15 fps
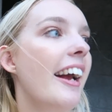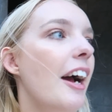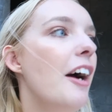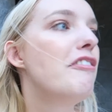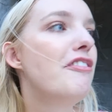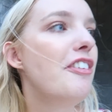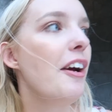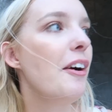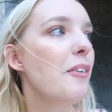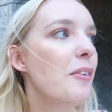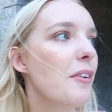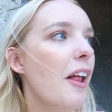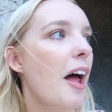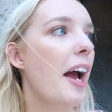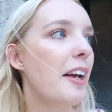I feel
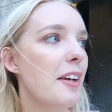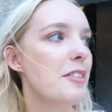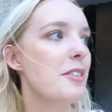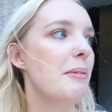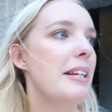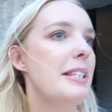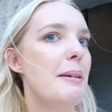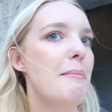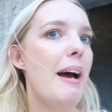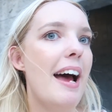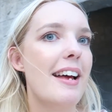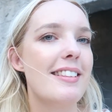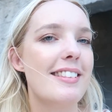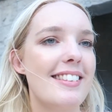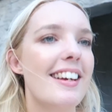like a sweaty
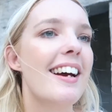mess.